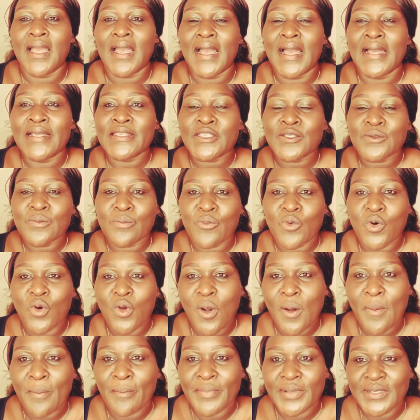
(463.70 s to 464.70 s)
a small
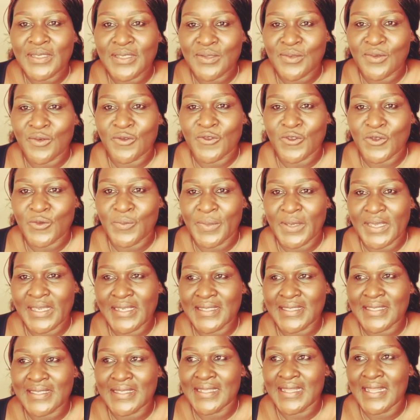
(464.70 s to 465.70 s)
piece of
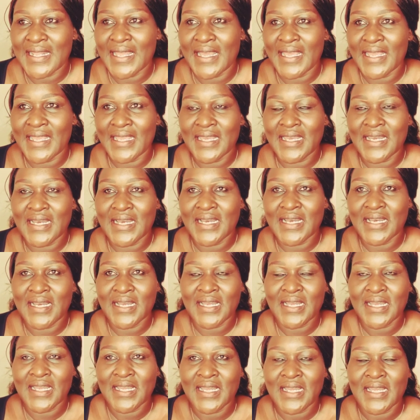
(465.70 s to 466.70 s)
space, like
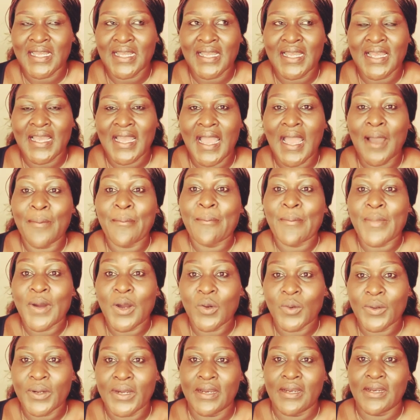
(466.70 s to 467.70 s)
a
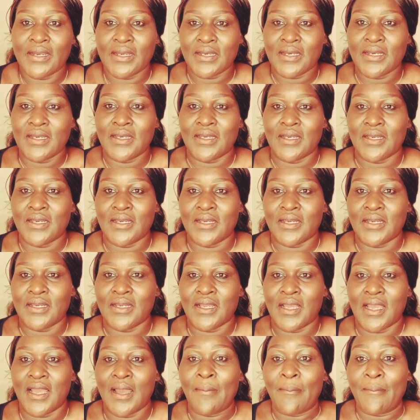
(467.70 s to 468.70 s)
boundary,
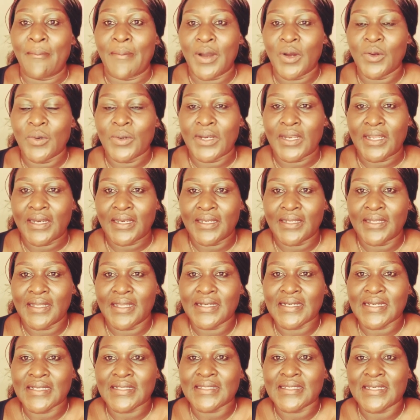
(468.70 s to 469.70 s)
a boundary that
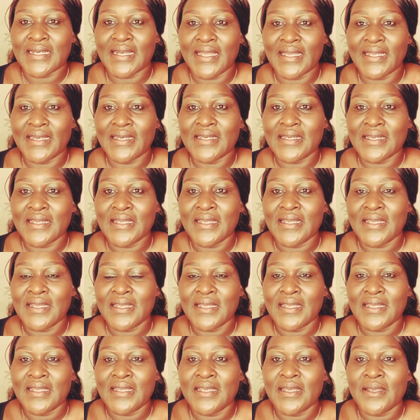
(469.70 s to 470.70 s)
has led
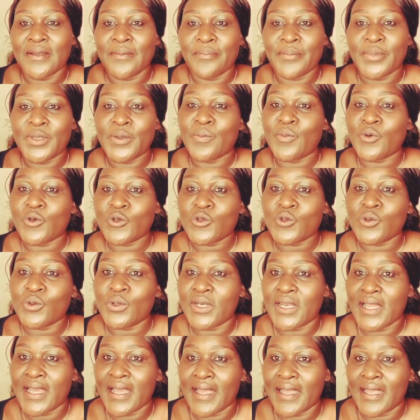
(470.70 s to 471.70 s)
people to
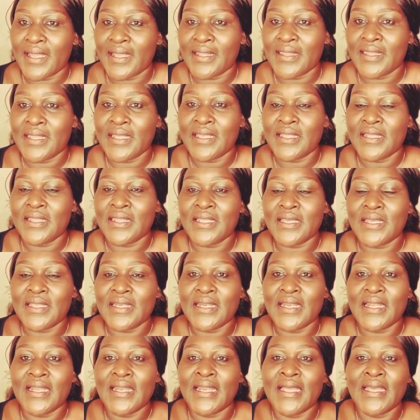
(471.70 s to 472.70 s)
die. The, the,
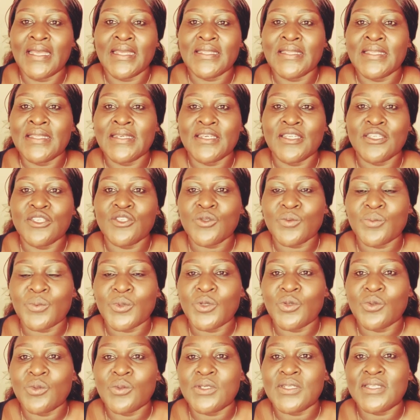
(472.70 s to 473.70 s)
like the
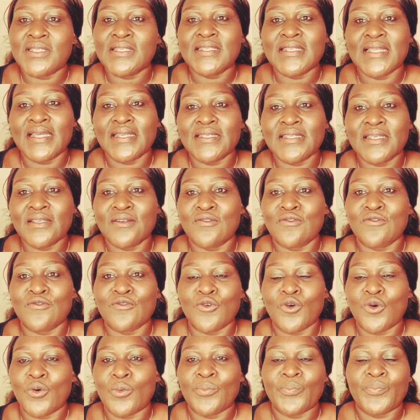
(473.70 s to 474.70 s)
dispute started
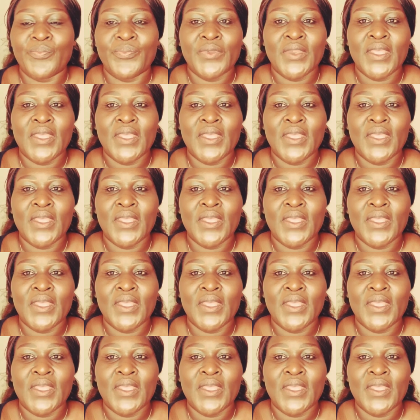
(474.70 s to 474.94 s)
from